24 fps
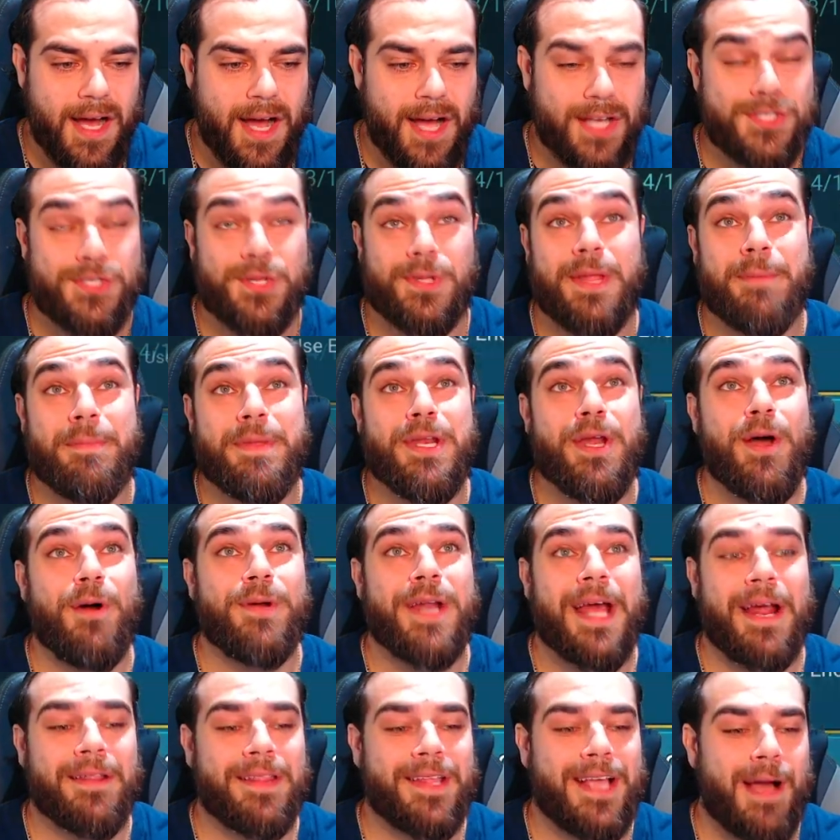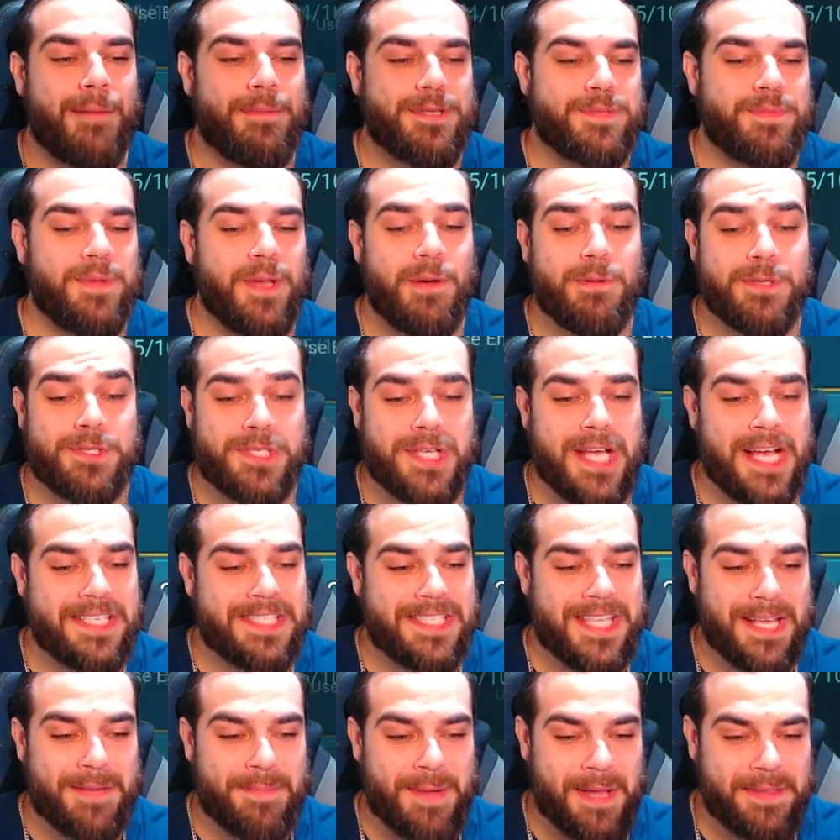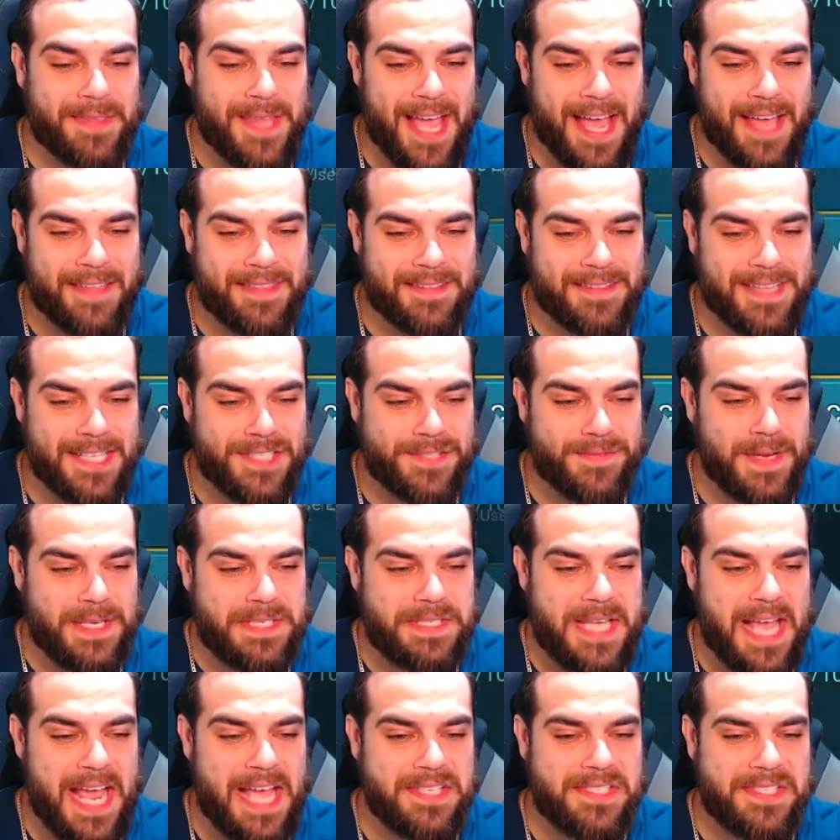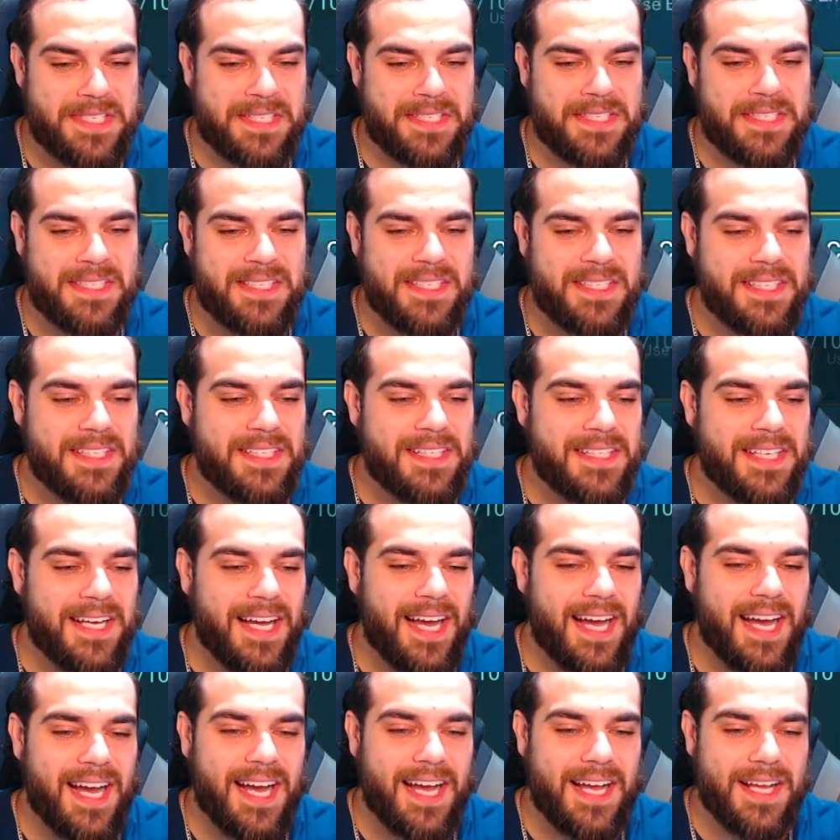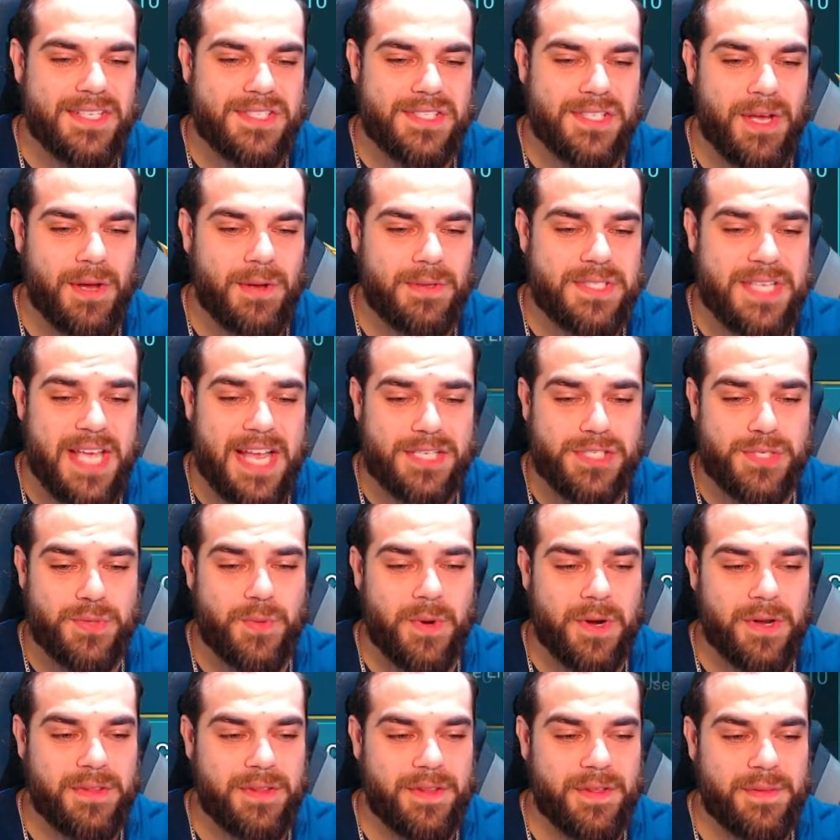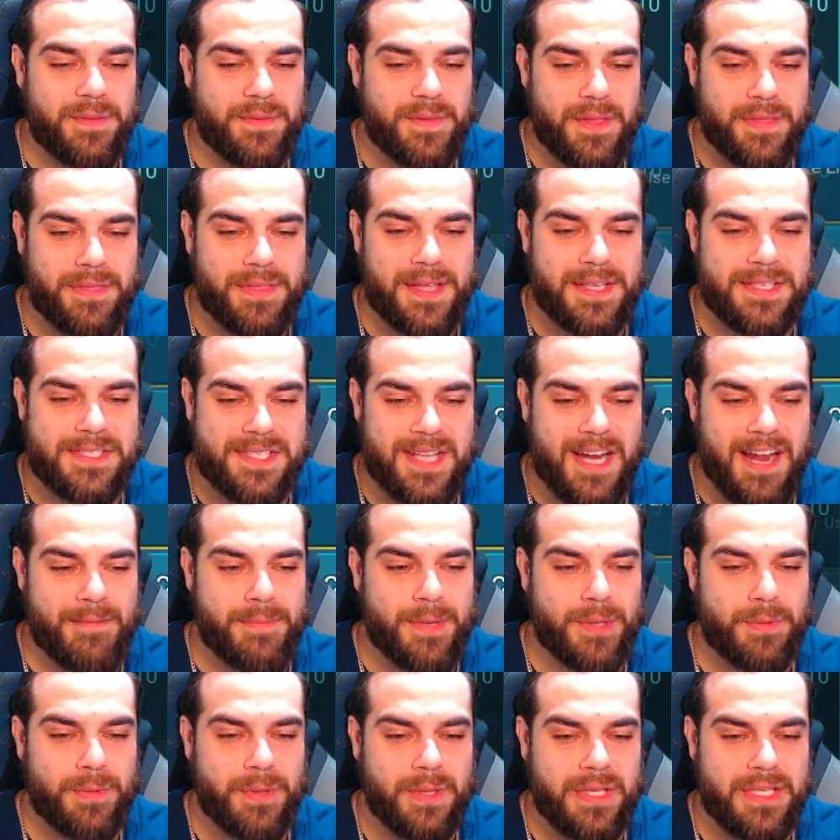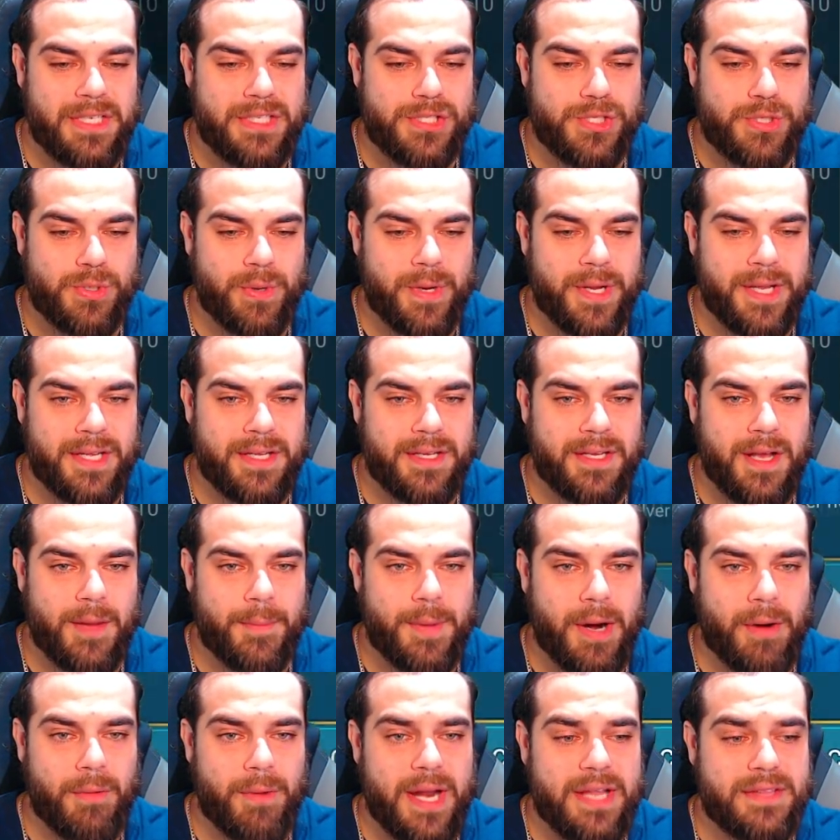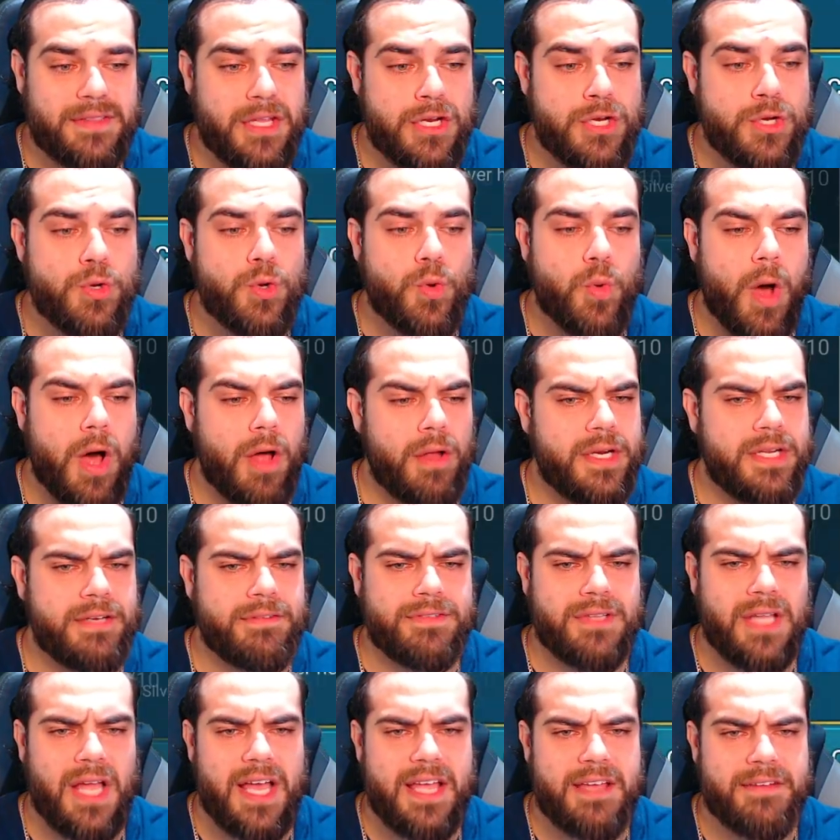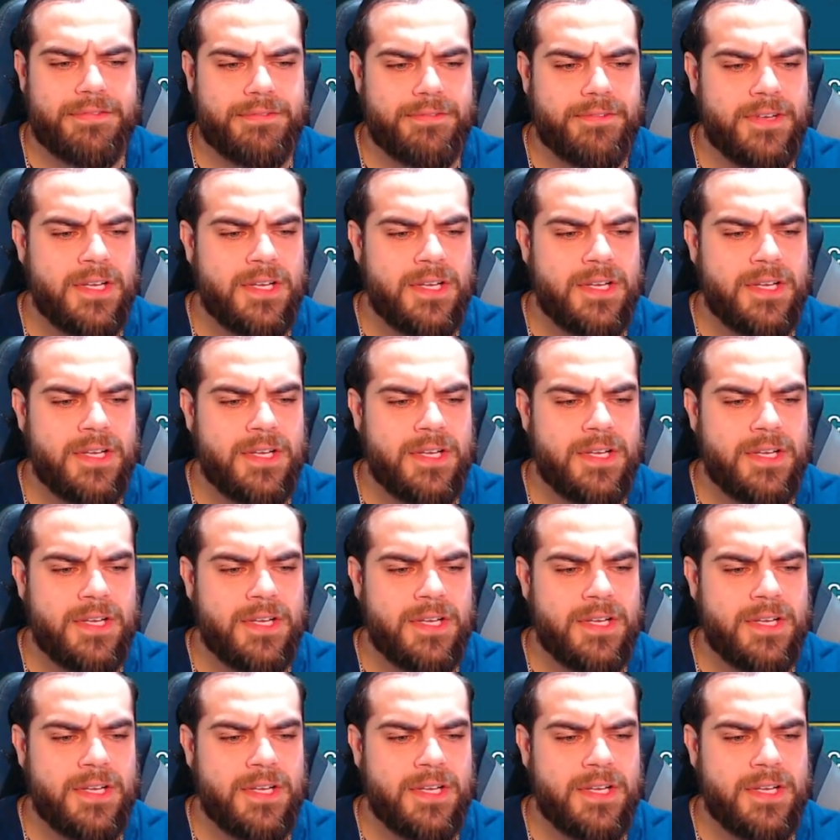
So let me know down in the comments below what you guys think about that. I think that's fantastic. So it's actually one of the things that I've been really enjoying about Raid. The new quality of life